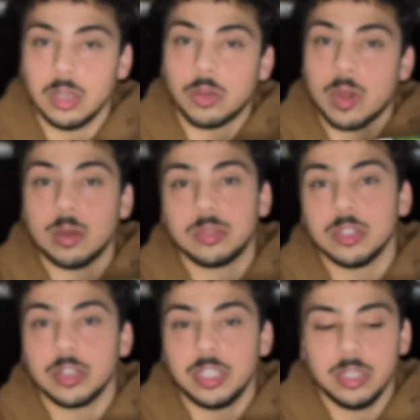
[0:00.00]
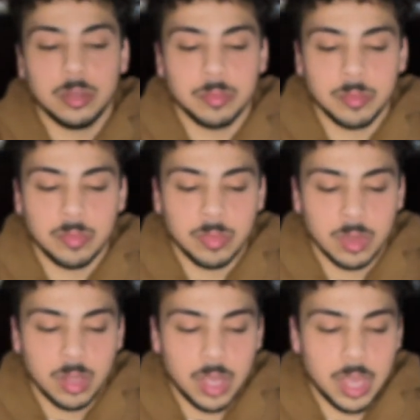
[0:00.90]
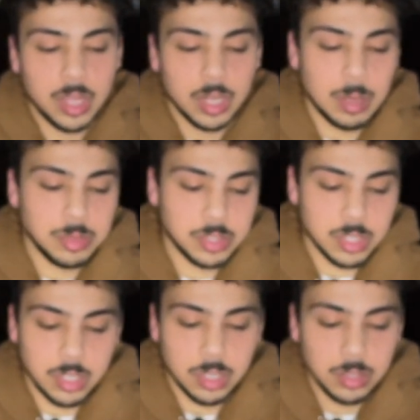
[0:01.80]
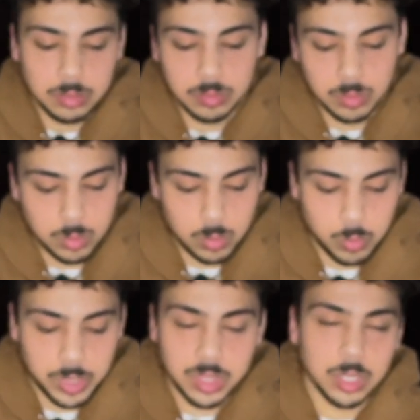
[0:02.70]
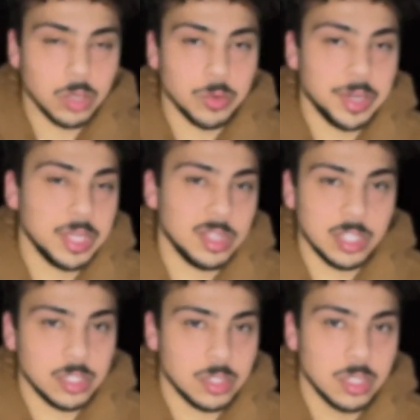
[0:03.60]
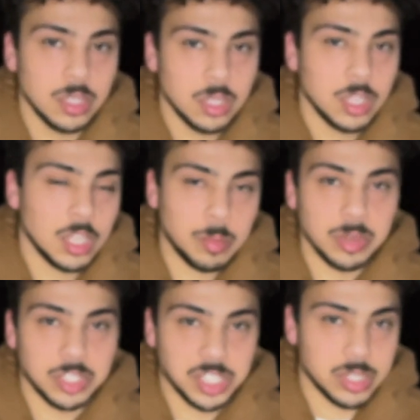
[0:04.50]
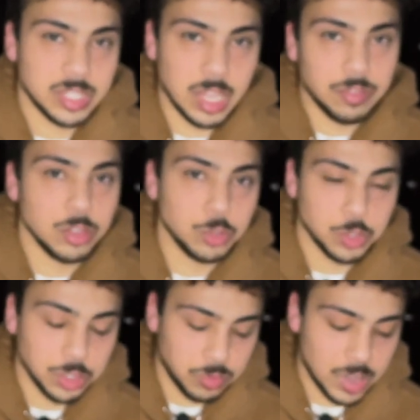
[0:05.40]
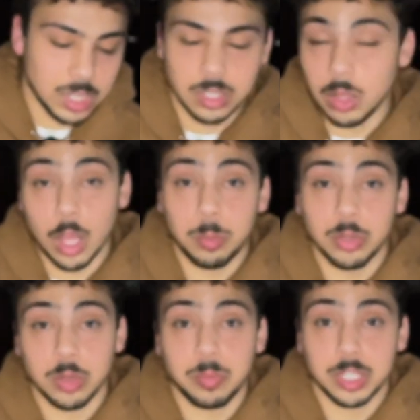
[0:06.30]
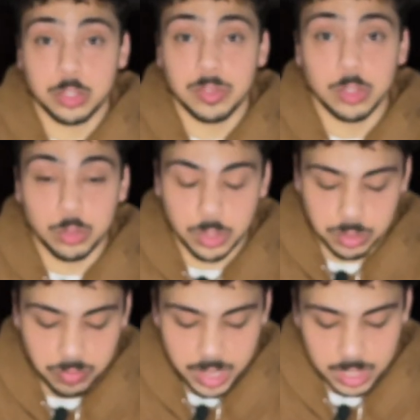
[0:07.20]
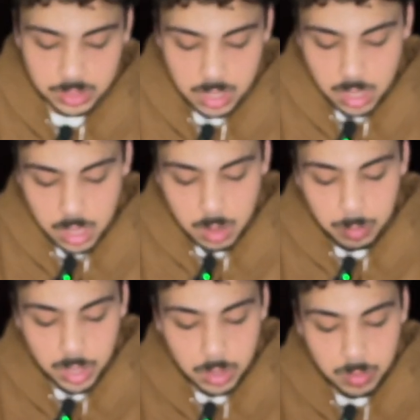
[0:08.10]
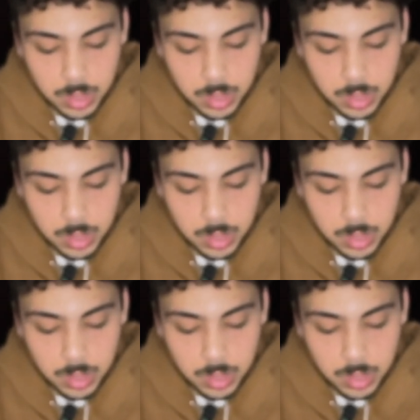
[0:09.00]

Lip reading: ground turkey, and I'm just gonna read the ingredient list. I'm gonna save the nutrition facts. I'll upload a picture of the nutrition facts, but